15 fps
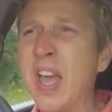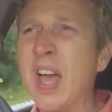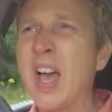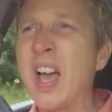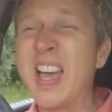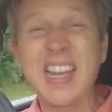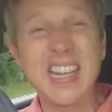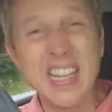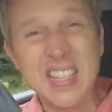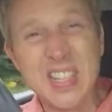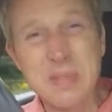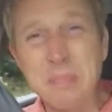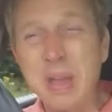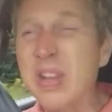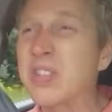At
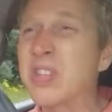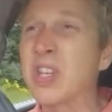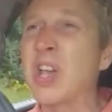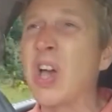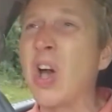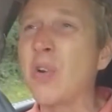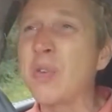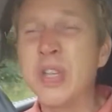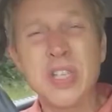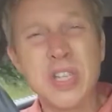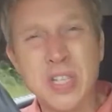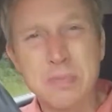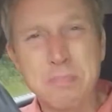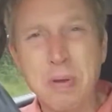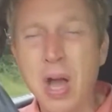least it makes the car
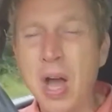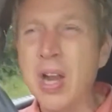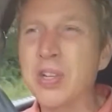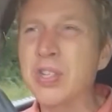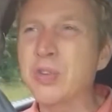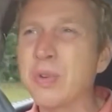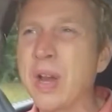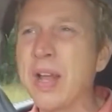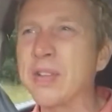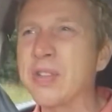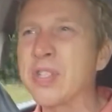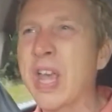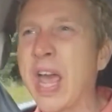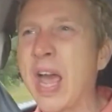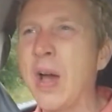easy to pilot
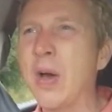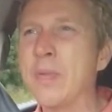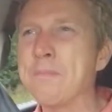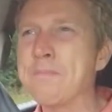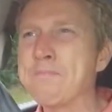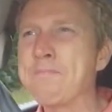around town.